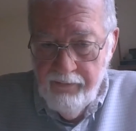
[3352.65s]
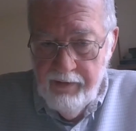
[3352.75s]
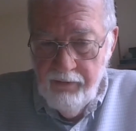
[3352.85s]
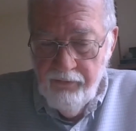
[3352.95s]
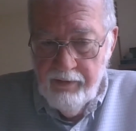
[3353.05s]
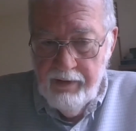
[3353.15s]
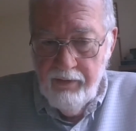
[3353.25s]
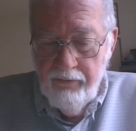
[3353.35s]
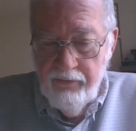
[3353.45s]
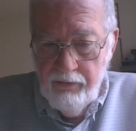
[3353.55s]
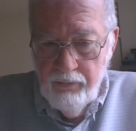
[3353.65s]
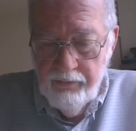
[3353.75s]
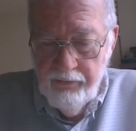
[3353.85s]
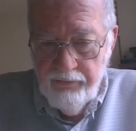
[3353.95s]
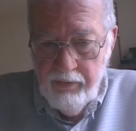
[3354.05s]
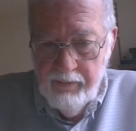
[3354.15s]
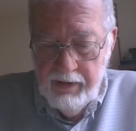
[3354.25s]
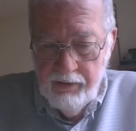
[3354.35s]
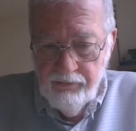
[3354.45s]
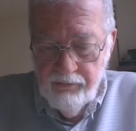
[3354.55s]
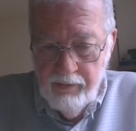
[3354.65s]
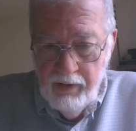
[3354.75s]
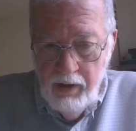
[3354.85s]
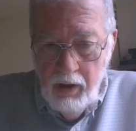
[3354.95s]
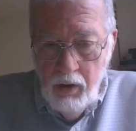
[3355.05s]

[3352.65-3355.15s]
if things like sexual discrimination